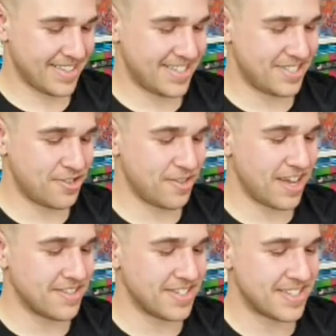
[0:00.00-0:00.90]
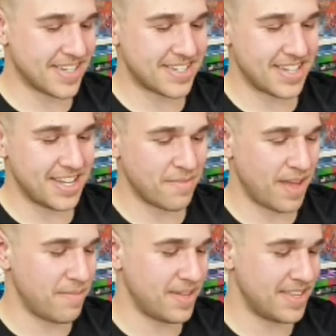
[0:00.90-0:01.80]
This is 2016,
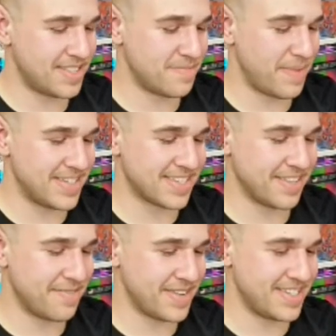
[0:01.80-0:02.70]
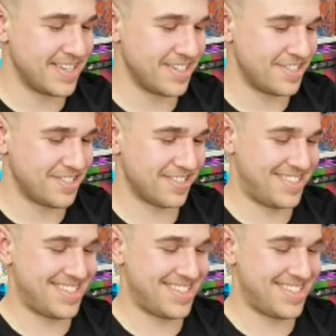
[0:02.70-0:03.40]
baby. This is basically vintage.